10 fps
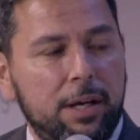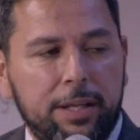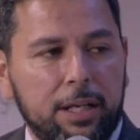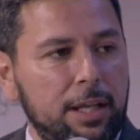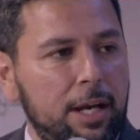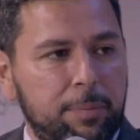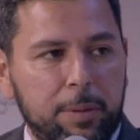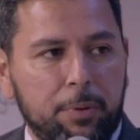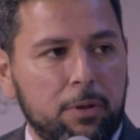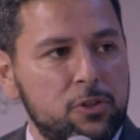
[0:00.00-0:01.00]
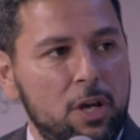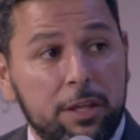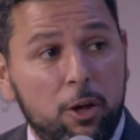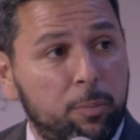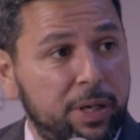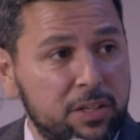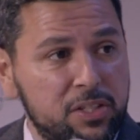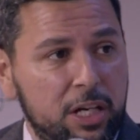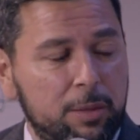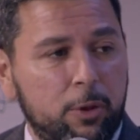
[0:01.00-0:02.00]
I think a lot of people saw the opening
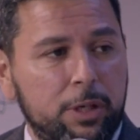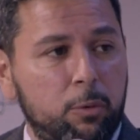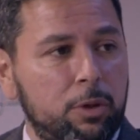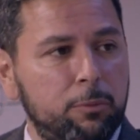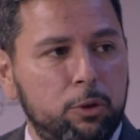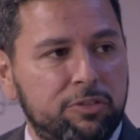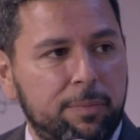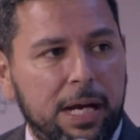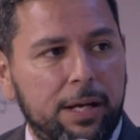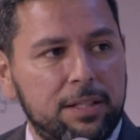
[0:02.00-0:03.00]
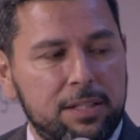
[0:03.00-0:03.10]
ceremony, were moved by it,